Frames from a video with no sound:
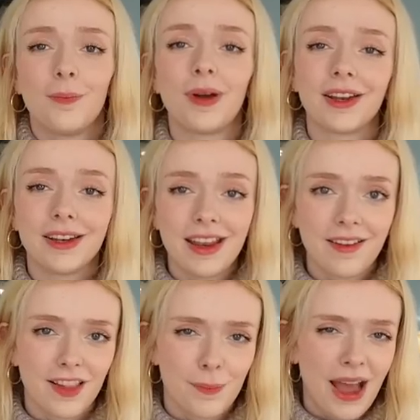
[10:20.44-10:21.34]
But
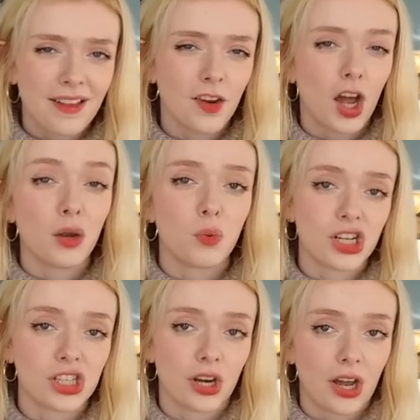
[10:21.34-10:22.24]
it's the pattern I
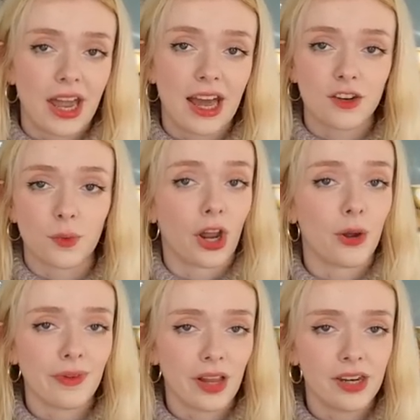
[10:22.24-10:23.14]
wish that I had when I
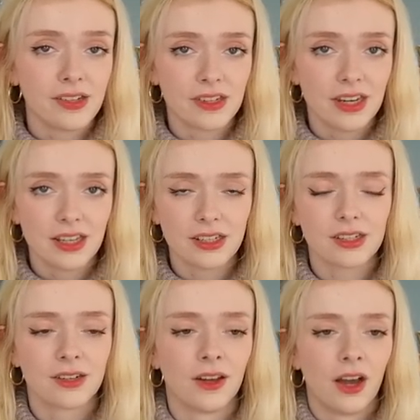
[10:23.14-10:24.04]
was learning to
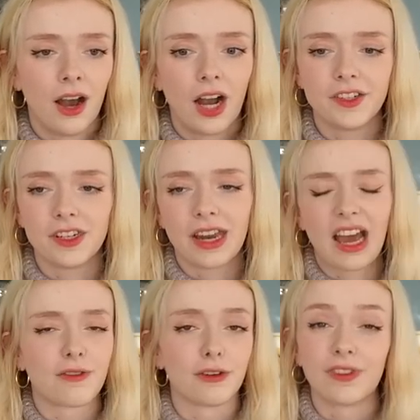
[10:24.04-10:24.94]
knit. I didn't
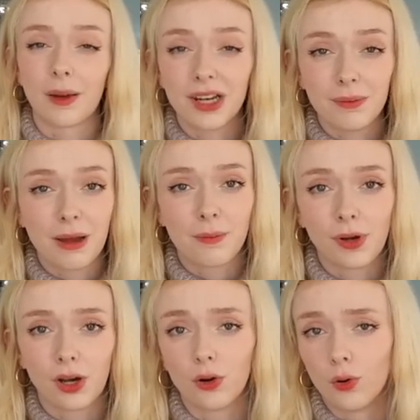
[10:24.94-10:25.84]
have a family
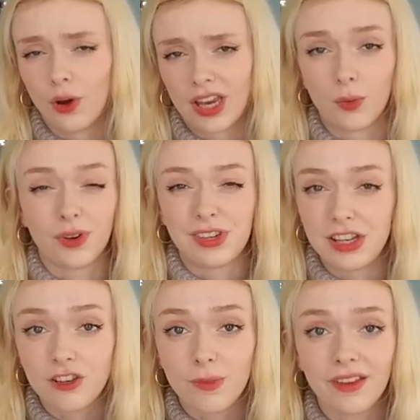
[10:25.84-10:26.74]
member or anyone
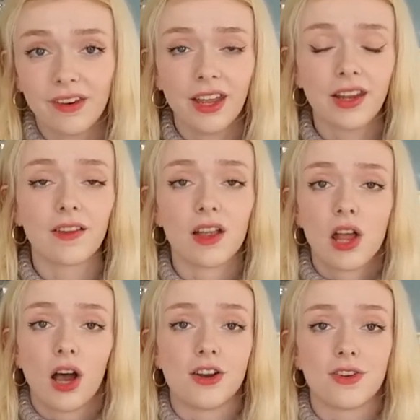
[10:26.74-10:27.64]
teach me to knit.
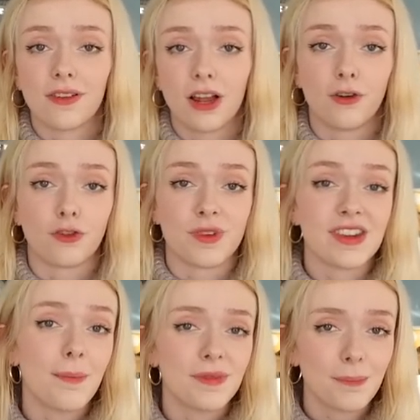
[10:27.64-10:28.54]
I just learned from
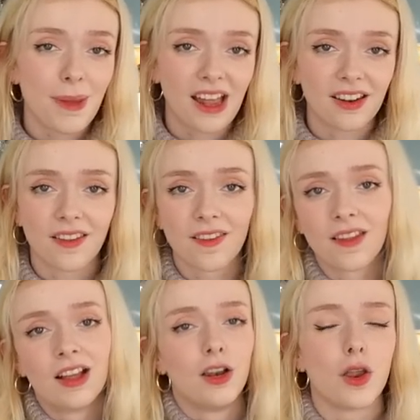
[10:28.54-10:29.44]
attempting
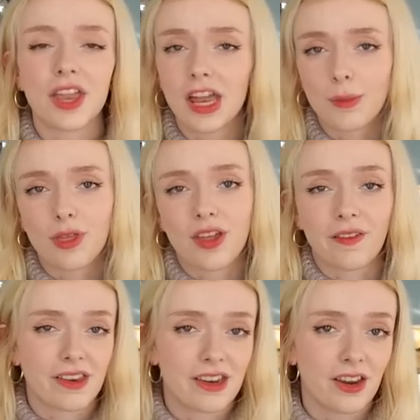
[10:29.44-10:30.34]
patterns, looking up the
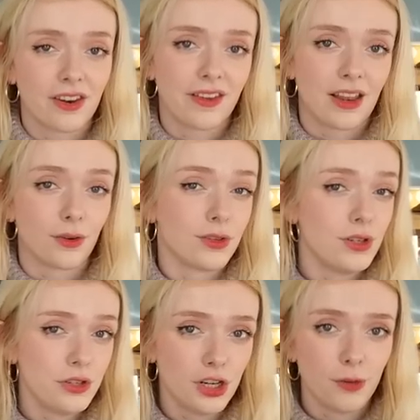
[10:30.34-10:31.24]
things I didn't understand on
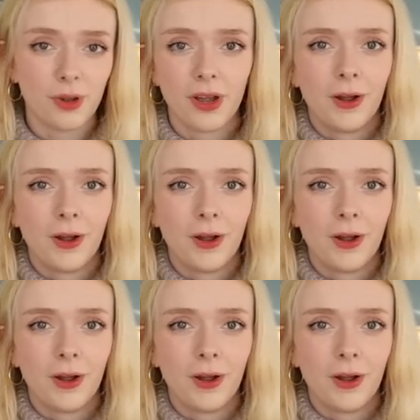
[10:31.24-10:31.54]
YouTube.